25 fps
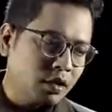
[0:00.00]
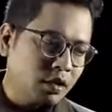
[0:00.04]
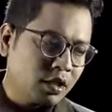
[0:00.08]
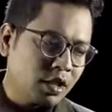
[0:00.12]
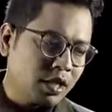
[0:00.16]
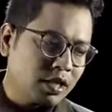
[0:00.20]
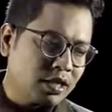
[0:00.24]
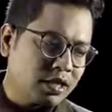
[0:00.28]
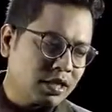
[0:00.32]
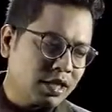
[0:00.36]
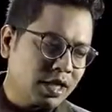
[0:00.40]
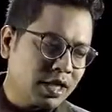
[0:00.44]

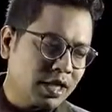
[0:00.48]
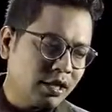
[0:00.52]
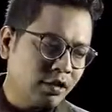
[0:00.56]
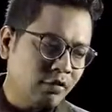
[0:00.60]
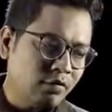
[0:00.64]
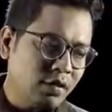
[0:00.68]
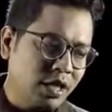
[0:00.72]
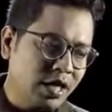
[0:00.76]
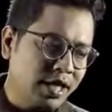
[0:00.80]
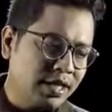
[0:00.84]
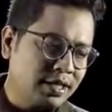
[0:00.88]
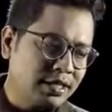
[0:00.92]
takes care
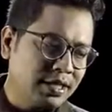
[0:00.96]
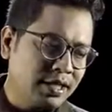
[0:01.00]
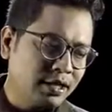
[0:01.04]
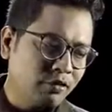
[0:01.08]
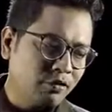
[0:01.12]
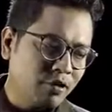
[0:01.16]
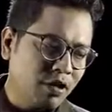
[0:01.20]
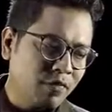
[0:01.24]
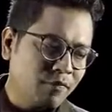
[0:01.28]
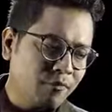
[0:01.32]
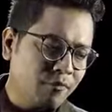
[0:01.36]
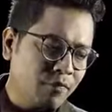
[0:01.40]
of the
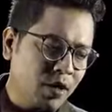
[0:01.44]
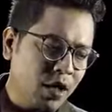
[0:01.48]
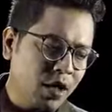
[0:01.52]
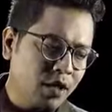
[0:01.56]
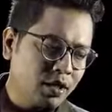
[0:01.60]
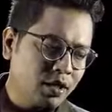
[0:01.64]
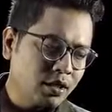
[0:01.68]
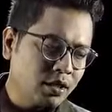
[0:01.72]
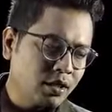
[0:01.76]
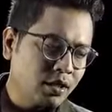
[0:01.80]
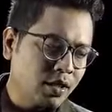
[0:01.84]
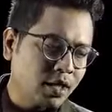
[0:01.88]
executive
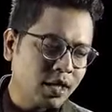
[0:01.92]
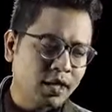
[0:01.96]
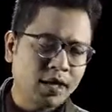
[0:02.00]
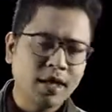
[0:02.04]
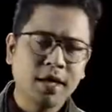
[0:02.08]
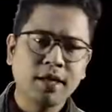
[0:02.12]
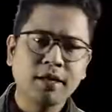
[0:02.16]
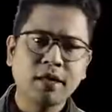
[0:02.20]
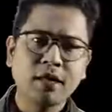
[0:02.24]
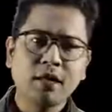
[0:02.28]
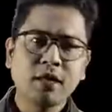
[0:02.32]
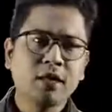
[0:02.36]
part,
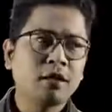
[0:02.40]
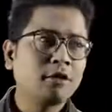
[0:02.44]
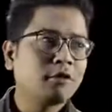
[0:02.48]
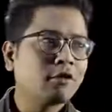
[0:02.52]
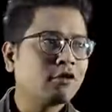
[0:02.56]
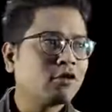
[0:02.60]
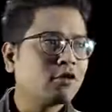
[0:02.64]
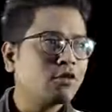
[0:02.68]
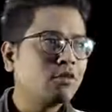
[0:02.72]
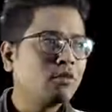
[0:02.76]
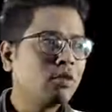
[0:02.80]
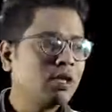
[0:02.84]
and
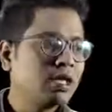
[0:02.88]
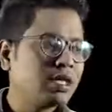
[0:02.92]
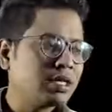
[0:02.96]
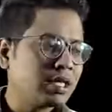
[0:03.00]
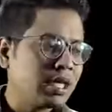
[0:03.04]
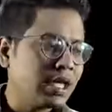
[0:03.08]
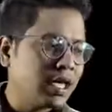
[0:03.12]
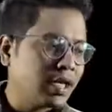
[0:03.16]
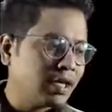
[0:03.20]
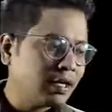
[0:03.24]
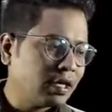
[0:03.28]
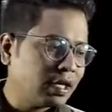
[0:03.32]
through this
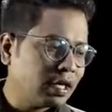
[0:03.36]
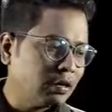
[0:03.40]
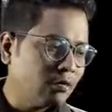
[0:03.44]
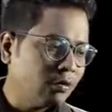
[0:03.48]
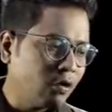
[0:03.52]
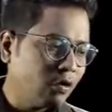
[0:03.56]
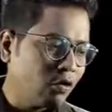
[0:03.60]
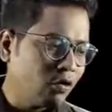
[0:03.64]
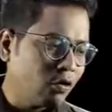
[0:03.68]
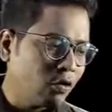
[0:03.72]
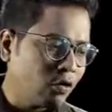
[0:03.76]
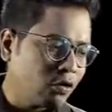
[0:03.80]
act he
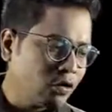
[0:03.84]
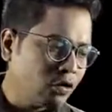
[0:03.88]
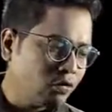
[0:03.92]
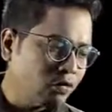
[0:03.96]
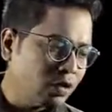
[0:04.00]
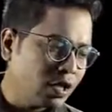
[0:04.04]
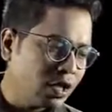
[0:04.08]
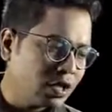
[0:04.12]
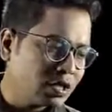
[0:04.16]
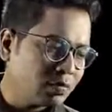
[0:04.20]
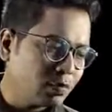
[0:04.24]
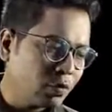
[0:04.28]
will also
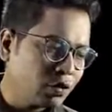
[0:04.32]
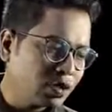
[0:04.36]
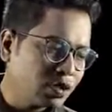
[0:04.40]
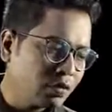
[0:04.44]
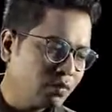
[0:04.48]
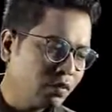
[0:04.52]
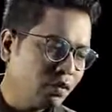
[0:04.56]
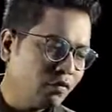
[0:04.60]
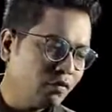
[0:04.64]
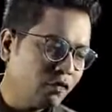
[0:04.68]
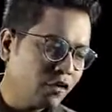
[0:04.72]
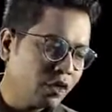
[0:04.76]
be
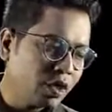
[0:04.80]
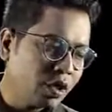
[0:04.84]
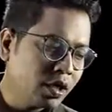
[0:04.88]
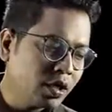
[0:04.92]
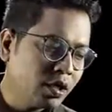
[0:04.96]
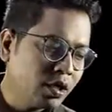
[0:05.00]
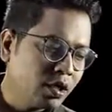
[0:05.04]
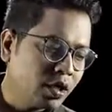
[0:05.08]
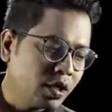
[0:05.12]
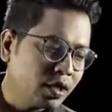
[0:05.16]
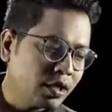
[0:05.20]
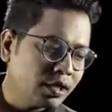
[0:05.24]
responsible for
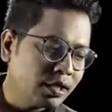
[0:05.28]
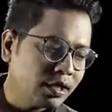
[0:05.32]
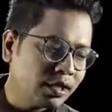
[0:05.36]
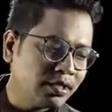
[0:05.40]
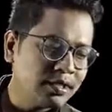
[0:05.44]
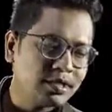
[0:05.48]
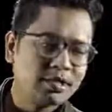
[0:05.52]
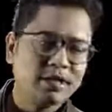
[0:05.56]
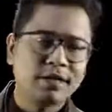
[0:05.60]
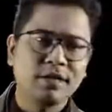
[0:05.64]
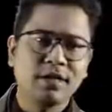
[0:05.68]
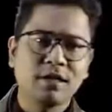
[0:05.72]
the
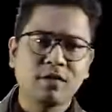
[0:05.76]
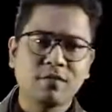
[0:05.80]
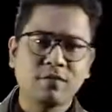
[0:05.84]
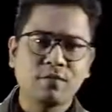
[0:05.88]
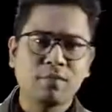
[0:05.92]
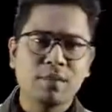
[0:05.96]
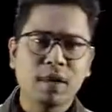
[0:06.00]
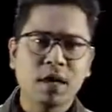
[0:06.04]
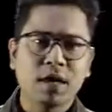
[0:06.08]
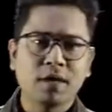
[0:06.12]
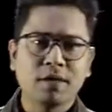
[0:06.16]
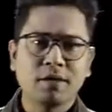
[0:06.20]
legislative
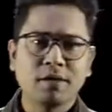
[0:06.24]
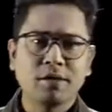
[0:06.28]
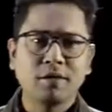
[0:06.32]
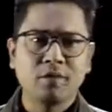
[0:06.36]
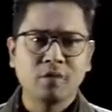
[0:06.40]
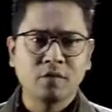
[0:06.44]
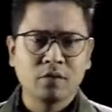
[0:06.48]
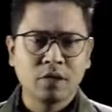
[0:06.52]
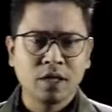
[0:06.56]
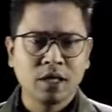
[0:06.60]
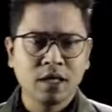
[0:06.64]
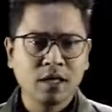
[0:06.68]
part.
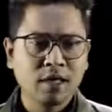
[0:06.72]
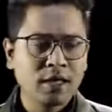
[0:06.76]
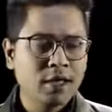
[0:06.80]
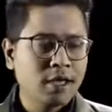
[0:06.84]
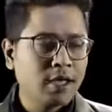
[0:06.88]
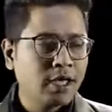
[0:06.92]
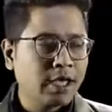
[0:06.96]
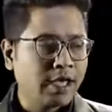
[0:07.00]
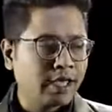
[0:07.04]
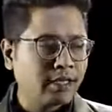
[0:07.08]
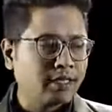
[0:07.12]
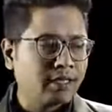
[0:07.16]
Okay,
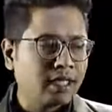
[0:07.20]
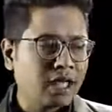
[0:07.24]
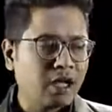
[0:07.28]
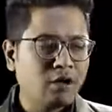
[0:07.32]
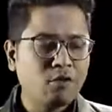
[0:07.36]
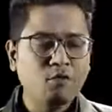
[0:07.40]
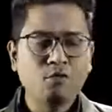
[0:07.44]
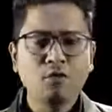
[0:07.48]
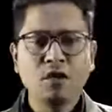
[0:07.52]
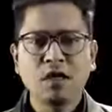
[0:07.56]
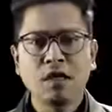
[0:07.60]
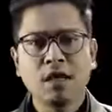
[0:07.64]
and
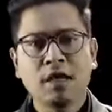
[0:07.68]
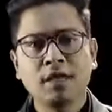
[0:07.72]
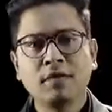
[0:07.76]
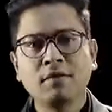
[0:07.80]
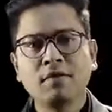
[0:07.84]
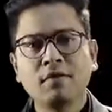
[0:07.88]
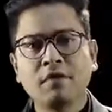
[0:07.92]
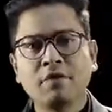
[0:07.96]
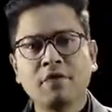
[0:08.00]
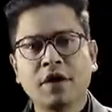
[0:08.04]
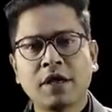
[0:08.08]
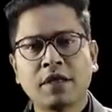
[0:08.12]
now we
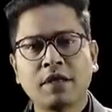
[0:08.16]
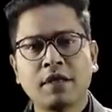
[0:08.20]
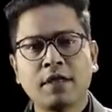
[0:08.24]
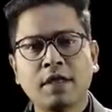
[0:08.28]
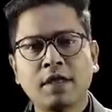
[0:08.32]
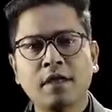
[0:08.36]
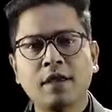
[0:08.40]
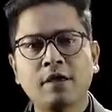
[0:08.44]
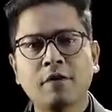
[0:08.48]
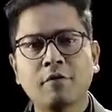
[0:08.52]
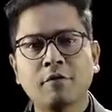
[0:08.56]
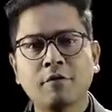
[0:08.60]
can
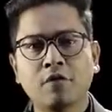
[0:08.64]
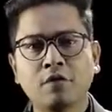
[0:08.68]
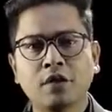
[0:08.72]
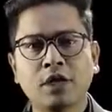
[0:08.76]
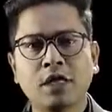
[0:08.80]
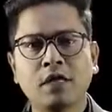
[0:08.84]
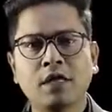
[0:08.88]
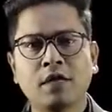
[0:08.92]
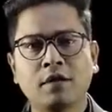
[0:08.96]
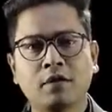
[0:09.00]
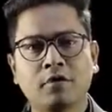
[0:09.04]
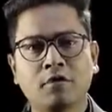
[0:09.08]
finally
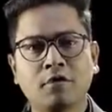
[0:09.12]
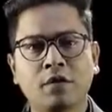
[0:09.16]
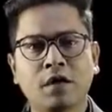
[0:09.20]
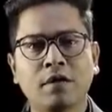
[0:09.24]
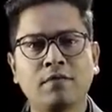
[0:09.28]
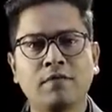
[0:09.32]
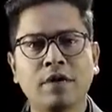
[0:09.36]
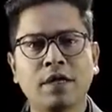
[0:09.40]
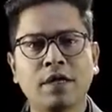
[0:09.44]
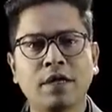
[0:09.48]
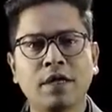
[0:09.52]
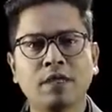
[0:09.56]
proceed into
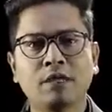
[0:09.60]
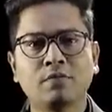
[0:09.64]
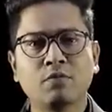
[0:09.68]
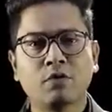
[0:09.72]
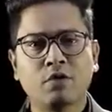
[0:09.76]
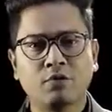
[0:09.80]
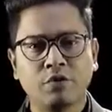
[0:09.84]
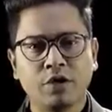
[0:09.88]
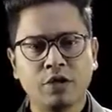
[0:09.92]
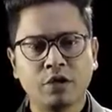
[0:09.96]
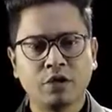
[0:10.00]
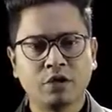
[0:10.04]
the various
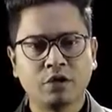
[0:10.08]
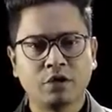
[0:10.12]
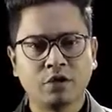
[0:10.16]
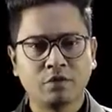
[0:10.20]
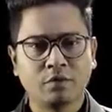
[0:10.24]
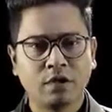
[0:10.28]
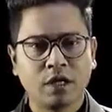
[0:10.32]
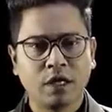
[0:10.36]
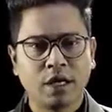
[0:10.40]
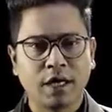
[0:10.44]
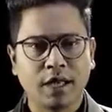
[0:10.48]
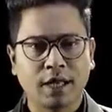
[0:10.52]
provisions
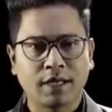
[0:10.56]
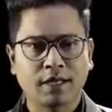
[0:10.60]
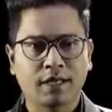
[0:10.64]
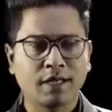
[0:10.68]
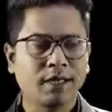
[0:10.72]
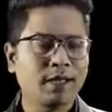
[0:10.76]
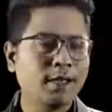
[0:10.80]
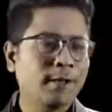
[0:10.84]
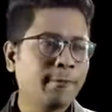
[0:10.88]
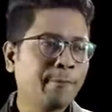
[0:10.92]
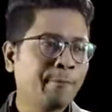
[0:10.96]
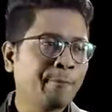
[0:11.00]
of the act.
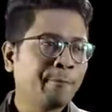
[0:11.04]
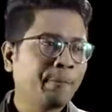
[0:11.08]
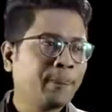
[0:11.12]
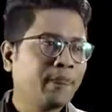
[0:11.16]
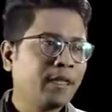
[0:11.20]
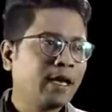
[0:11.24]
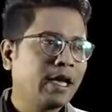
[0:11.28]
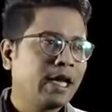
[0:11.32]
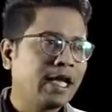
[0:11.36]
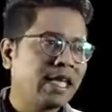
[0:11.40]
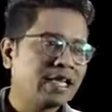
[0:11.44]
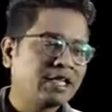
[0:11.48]

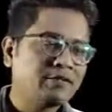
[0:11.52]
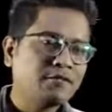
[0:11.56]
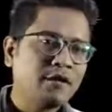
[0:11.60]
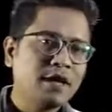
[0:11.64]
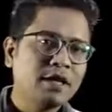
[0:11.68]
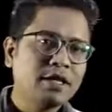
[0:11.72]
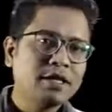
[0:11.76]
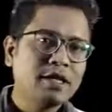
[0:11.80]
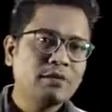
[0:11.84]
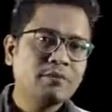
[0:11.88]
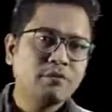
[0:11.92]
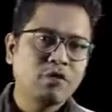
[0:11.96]
As
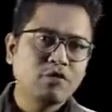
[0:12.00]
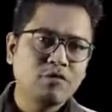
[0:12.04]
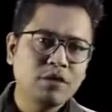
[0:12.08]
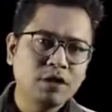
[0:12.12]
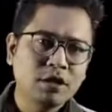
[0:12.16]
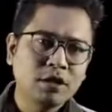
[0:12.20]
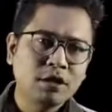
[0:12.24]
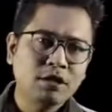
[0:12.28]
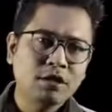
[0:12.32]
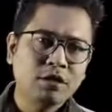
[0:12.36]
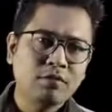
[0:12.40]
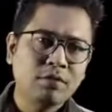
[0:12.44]
far as the
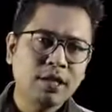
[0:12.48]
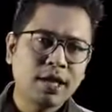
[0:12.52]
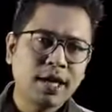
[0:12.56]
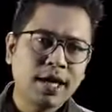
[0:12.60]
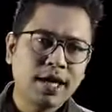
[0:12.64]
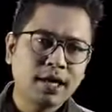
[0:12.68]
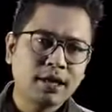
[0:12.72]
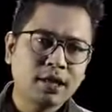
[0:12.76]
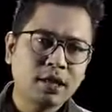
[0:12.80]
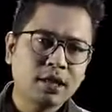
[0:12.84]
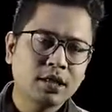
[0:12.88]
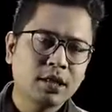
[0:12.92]
provisions of the
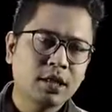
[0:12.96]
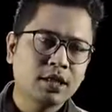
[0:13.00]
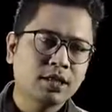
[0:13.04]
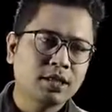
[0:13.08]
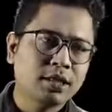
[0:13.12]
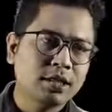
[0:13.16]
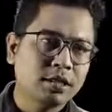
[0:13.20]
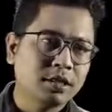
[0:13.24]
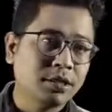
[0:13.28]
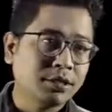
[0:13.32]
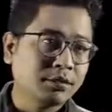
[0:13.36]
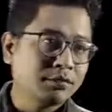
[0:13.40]
act are
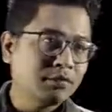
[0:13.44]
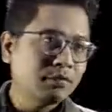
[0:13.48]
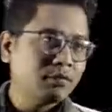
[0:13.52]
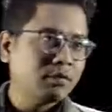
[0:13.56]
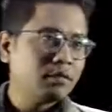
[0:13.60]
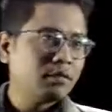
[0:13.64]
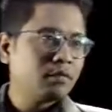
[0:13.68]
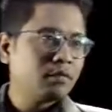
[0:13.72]
concerned,